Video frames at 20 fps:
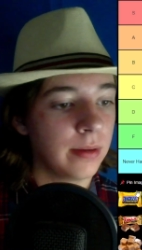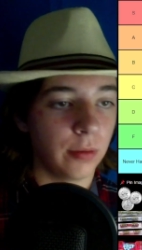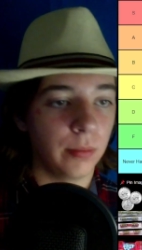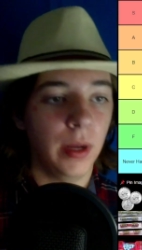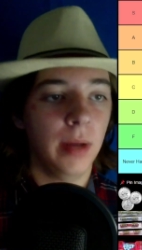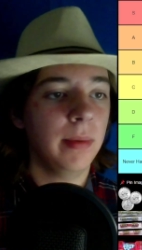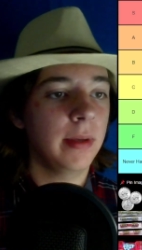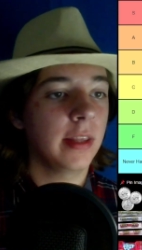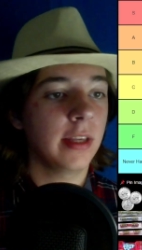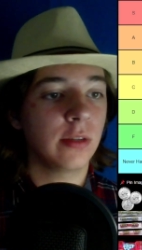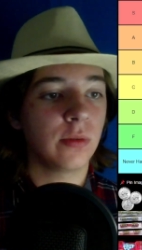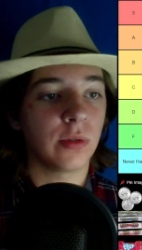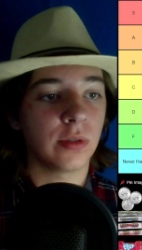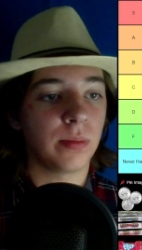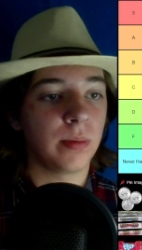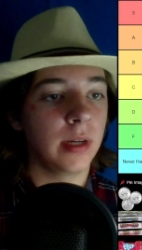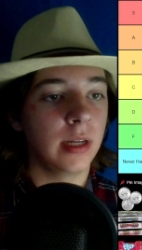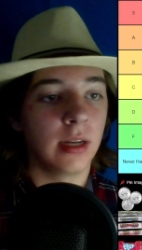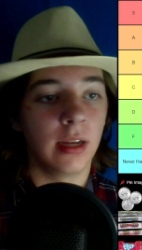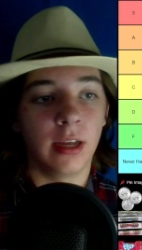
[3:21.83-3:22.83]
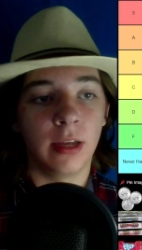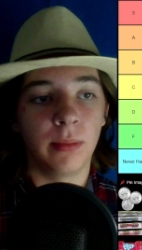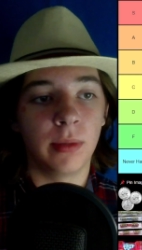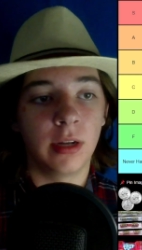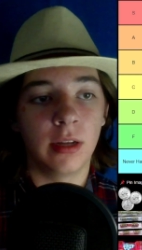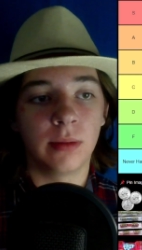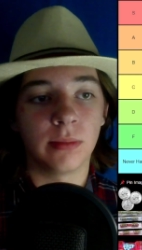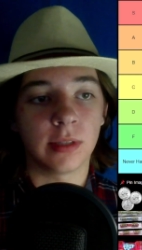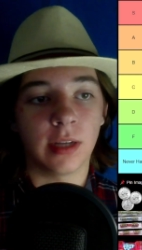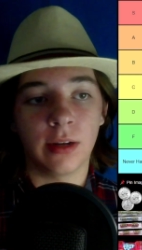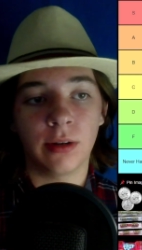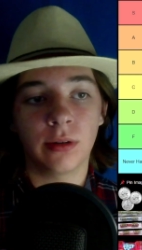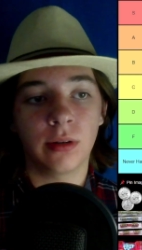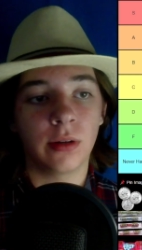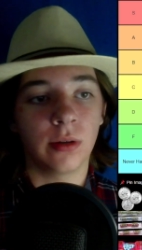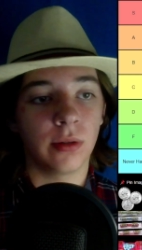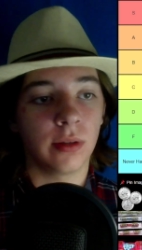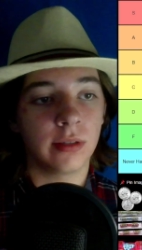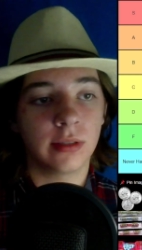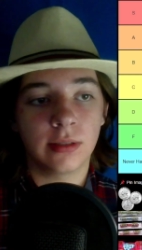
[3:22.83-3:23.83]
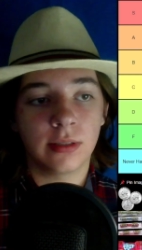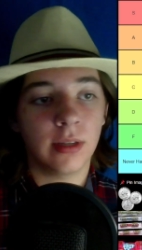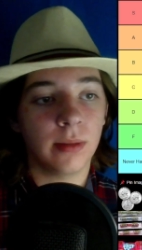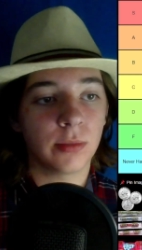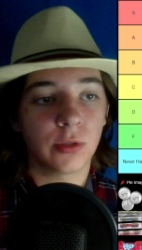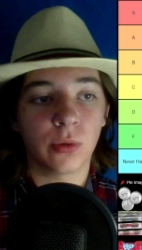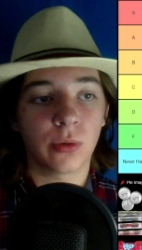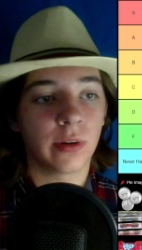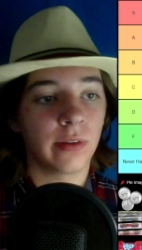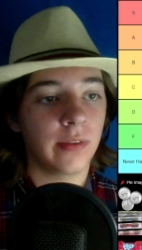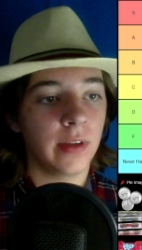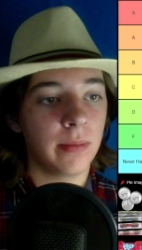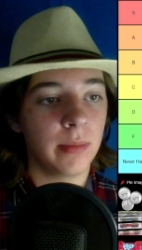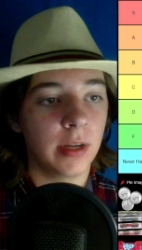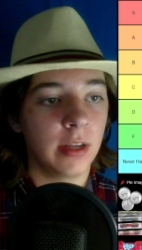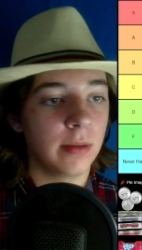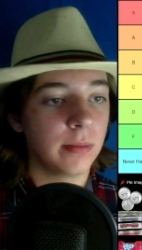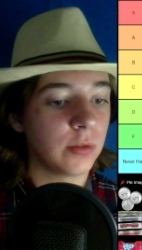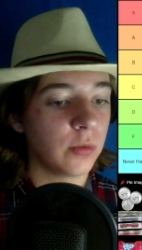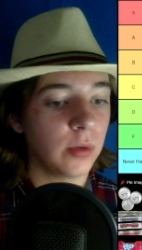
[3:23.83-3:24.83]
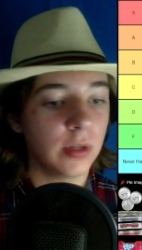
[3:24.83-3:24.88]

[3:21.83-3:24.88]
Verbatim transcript: Or maybe this was peanut M&Ms. I don't know. There's some sort of M&Ms.